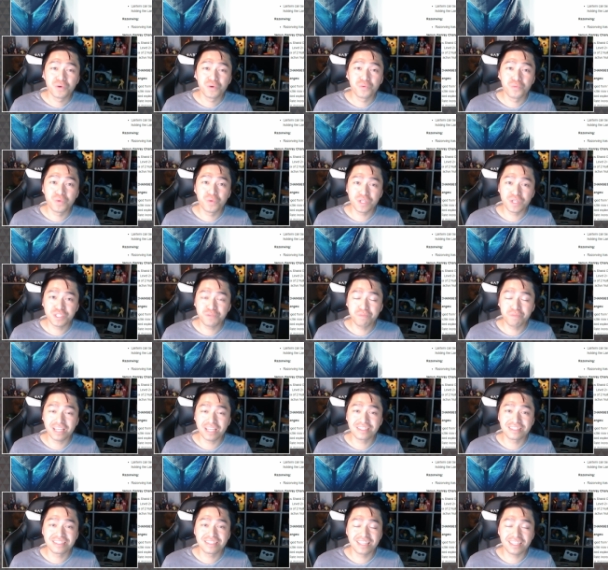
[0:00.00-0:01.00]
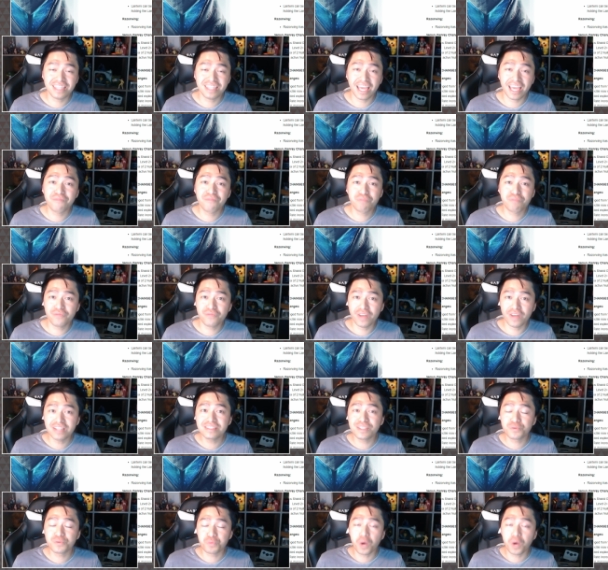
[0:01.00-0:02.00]
which means that they have
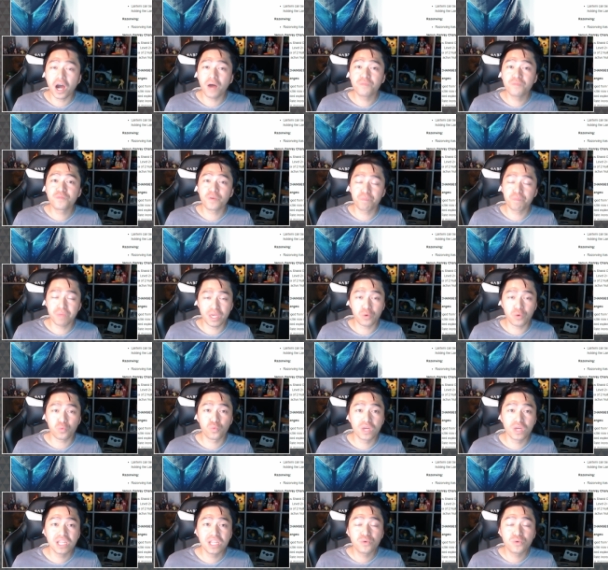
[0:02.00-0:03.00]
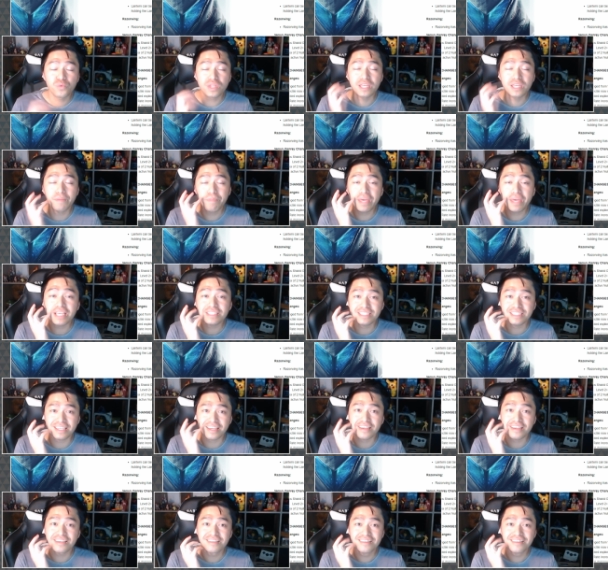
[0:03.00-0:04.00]
prevented Rob from being really, really
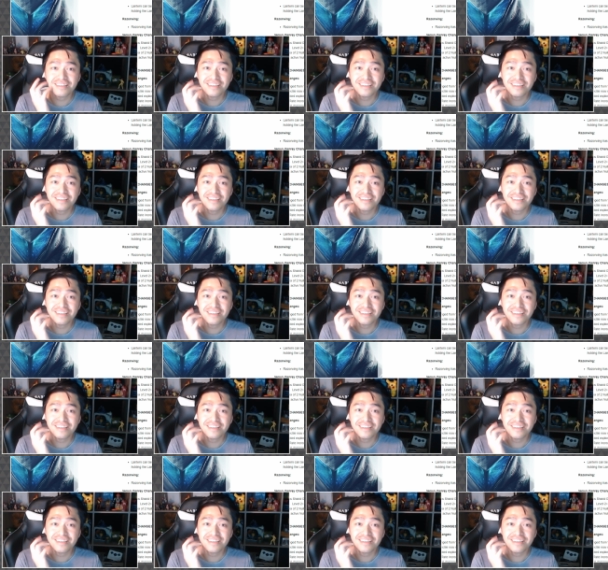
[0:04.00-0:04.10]
pissy